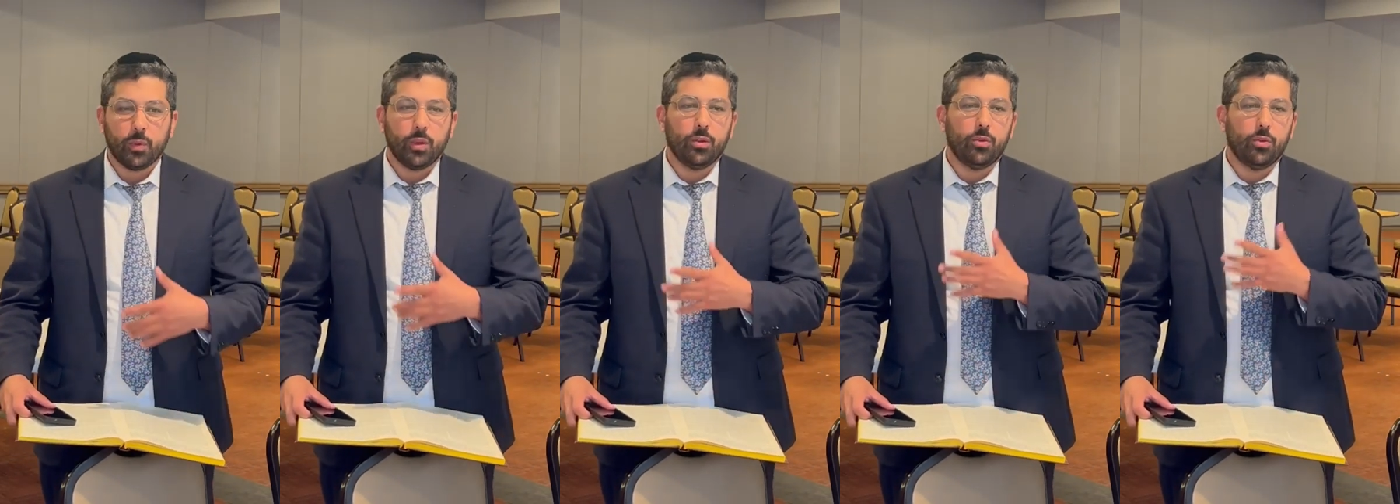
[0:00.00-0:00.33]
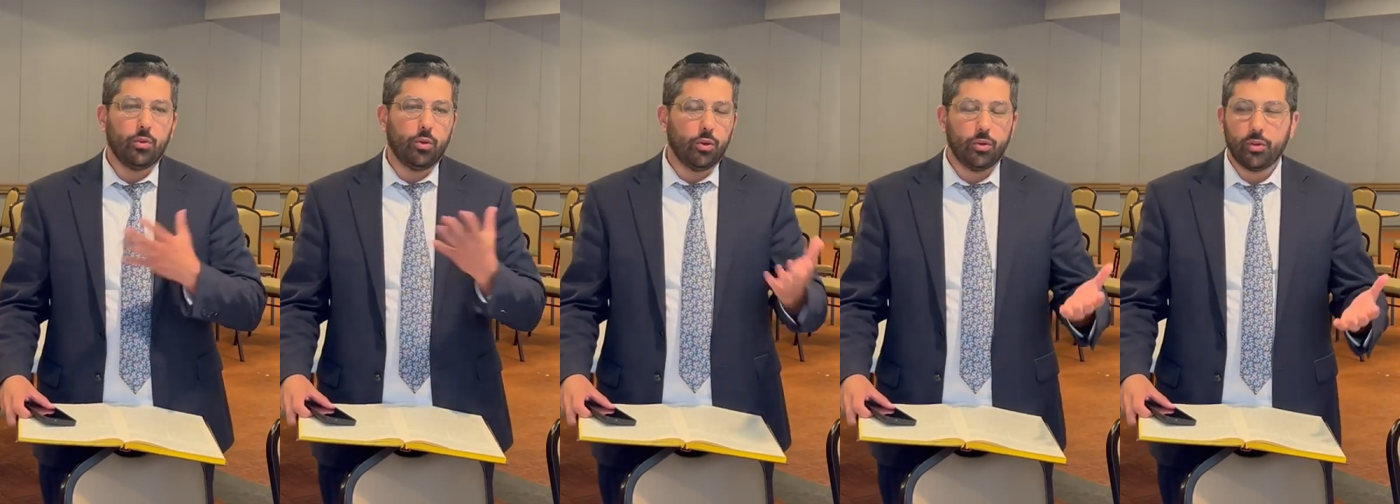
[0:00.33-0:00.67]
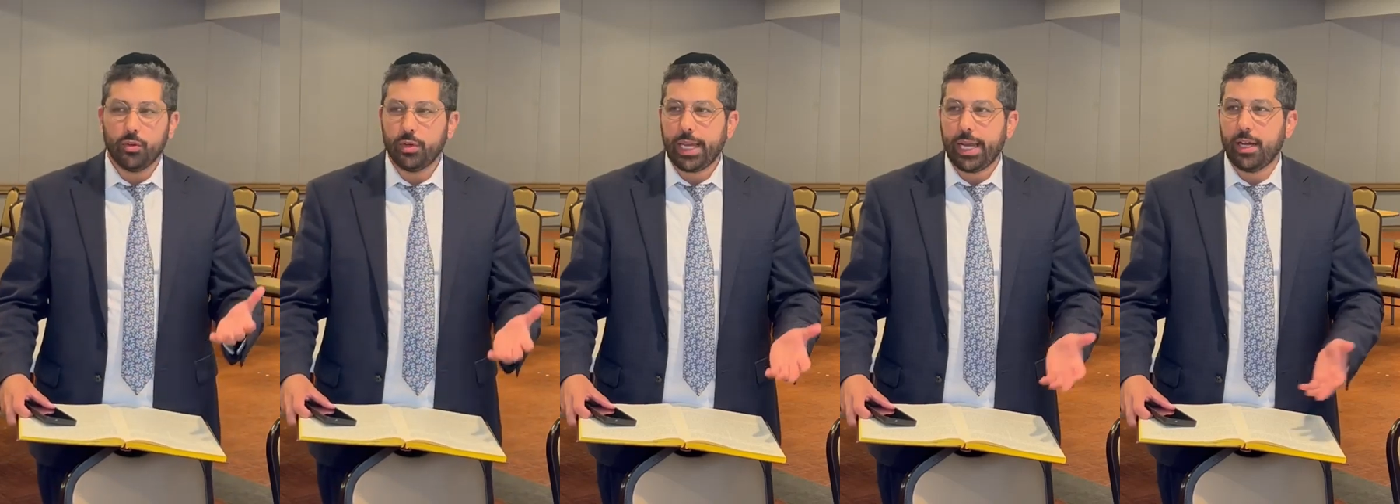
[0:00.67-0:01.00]
you go to
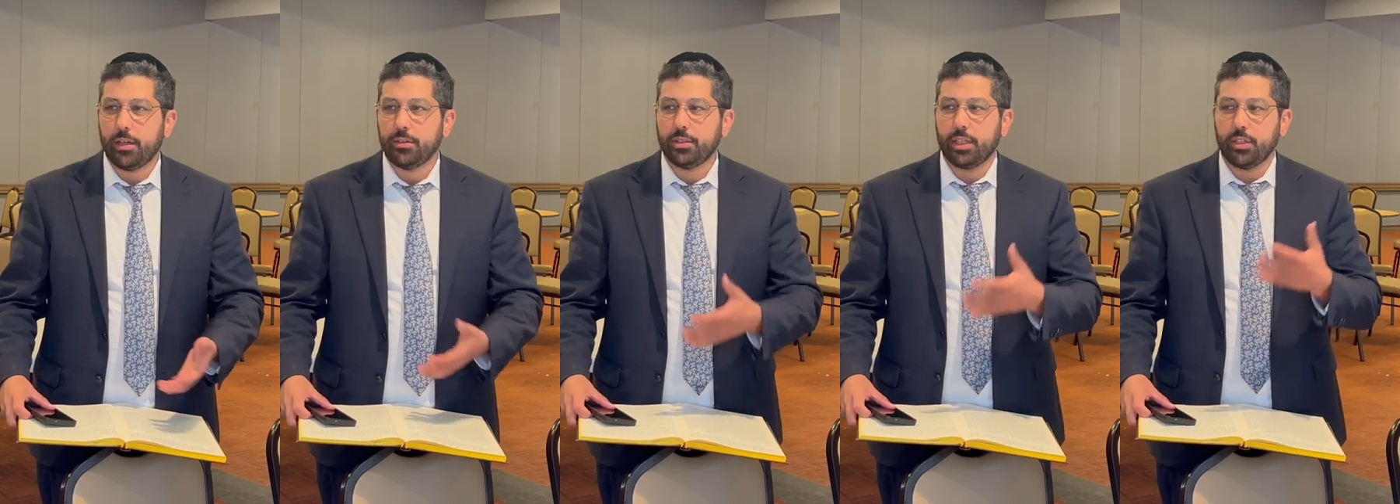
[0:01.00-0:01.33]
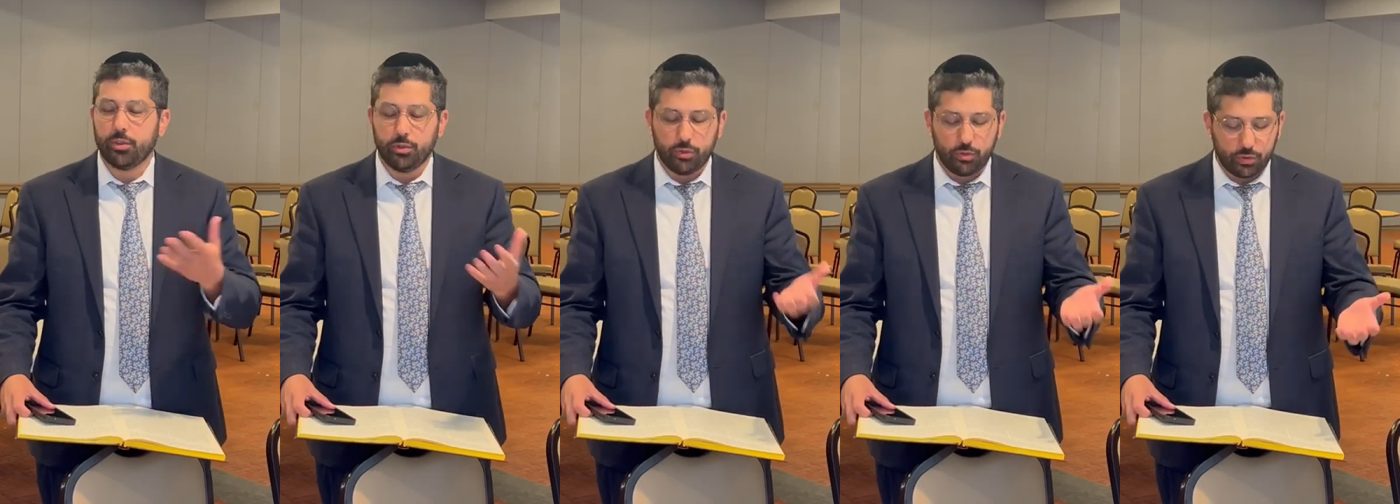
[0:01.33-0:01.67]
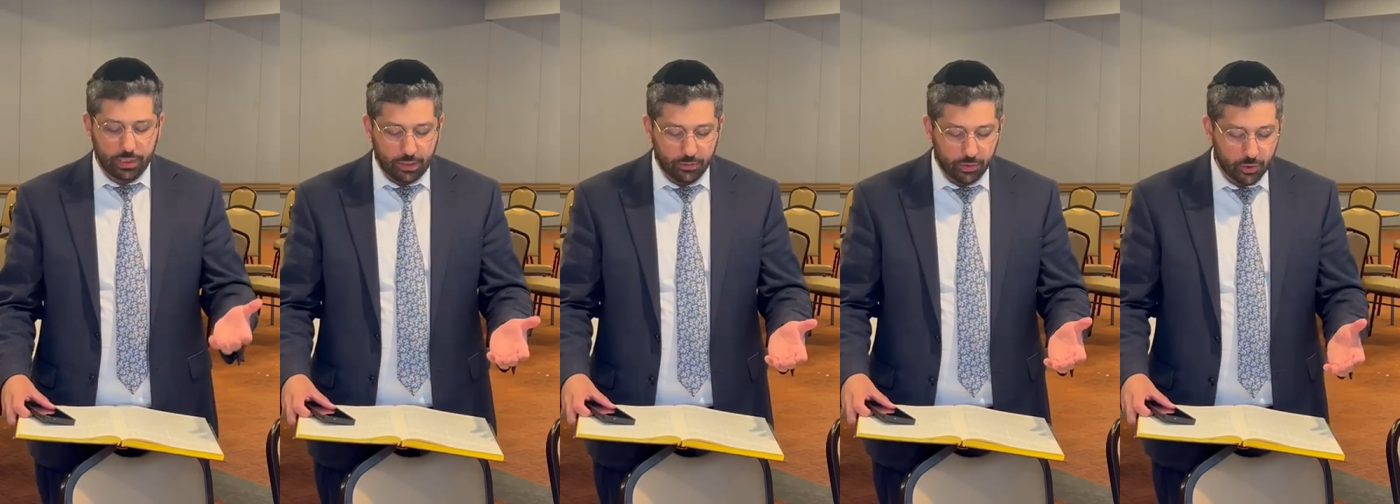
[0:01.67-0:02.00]
their house and you
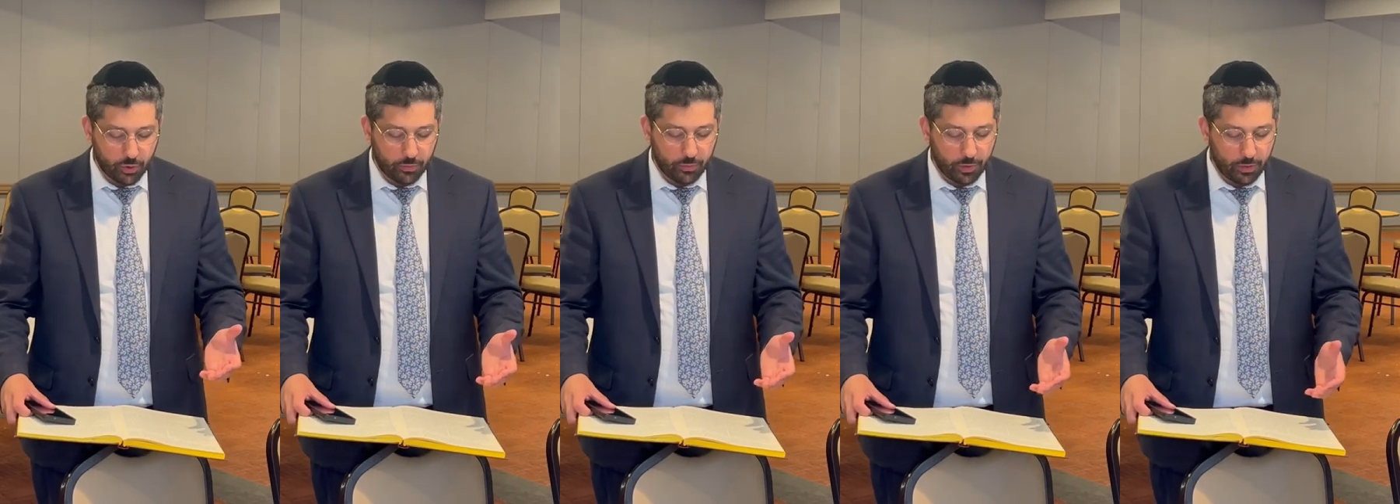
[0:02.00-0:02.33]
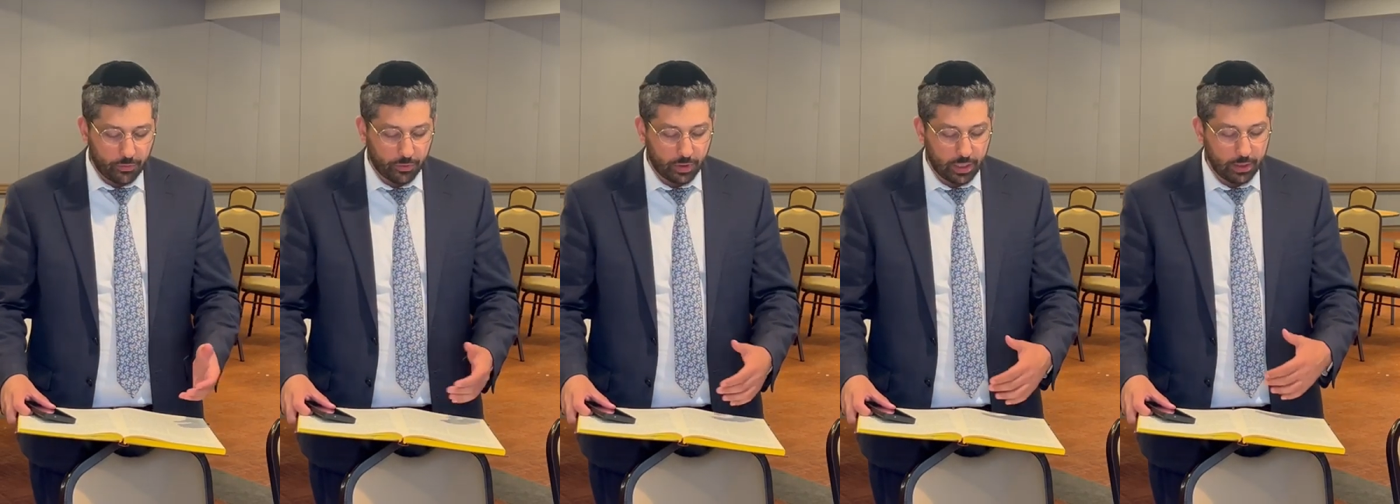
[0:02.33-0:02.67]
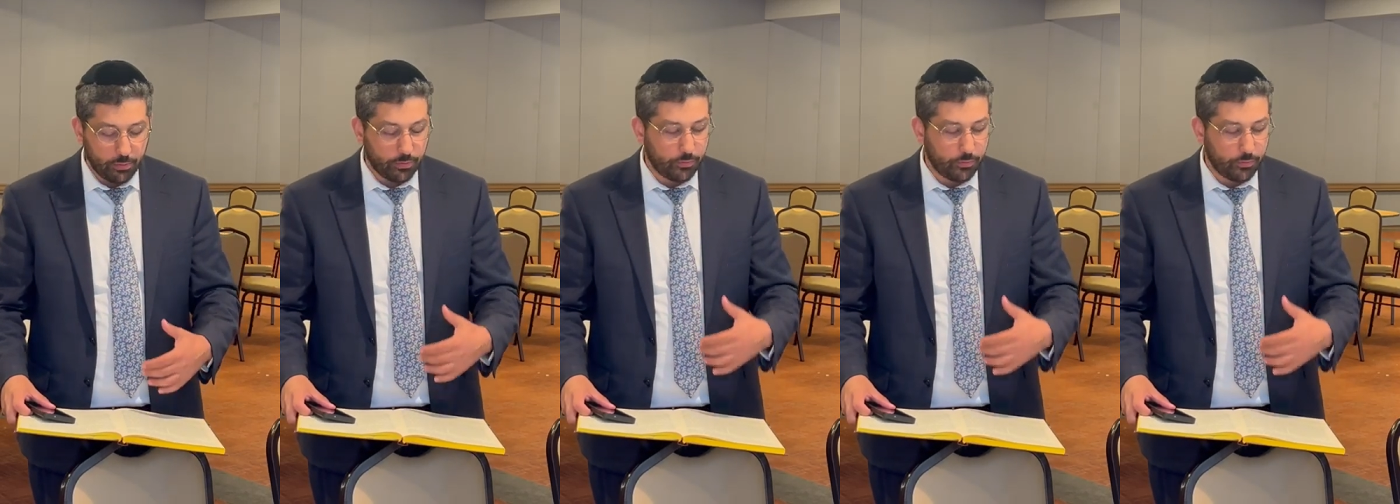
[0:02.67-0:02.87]
sound the shofar for them.